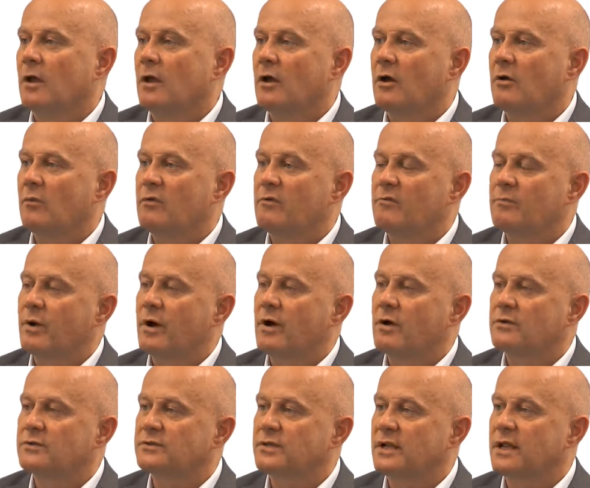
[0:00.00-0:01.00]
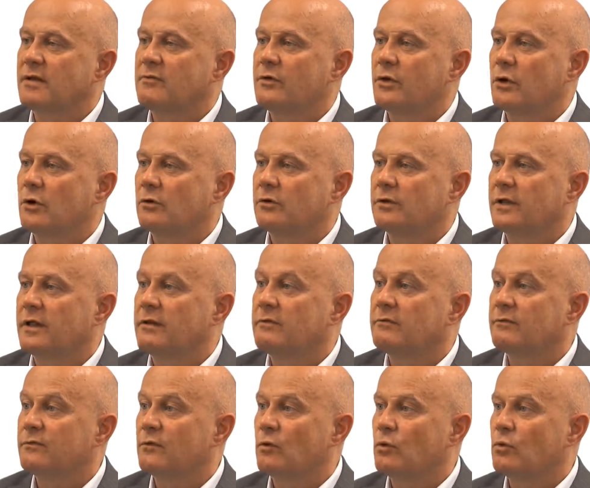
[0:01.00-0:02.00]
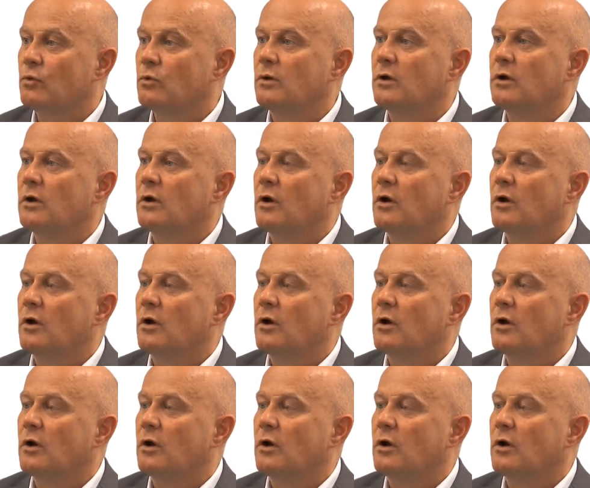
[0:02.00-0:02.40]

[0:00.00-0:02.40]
We've passed the levy on in full